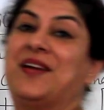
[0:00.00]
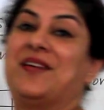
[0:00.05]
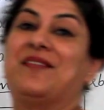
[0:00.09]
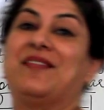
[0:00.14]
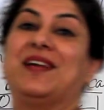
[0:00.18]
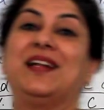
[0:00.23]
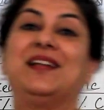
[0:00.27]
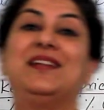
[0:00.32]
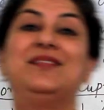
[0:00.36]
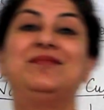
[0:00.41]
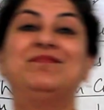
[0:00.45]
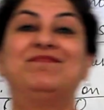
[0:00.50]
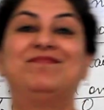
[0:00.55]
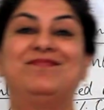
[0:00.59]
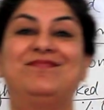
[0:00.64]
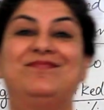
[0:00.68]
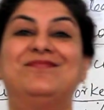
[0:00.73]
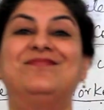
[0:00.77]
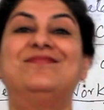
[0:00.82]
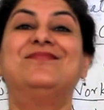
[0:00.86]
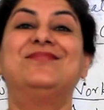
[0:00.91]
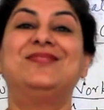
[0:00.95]
Well,
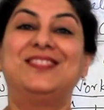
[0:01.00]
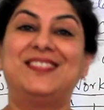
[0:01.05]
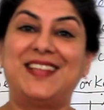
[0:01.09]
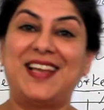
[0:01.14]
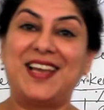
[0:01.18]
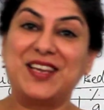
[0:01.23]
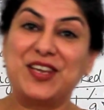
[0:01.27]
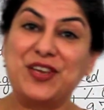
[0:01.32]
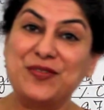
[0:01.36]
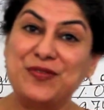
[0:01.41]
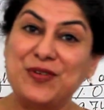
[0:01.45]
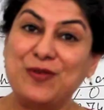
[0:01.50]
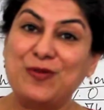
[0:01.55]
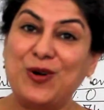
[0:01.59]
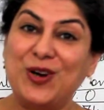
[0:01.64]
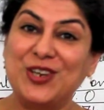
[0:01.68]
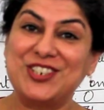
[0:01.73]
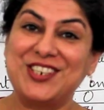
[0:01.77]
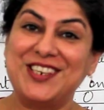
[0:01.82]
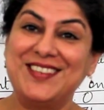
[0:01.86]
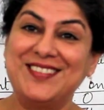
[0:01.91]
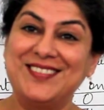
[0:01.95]
thank you for
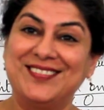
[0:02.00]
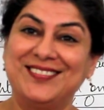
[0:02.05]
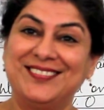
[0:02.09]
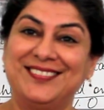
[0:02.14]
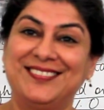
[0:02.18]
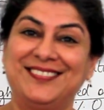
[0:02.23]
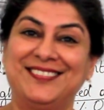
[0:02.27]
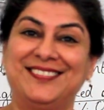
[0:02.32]
watching.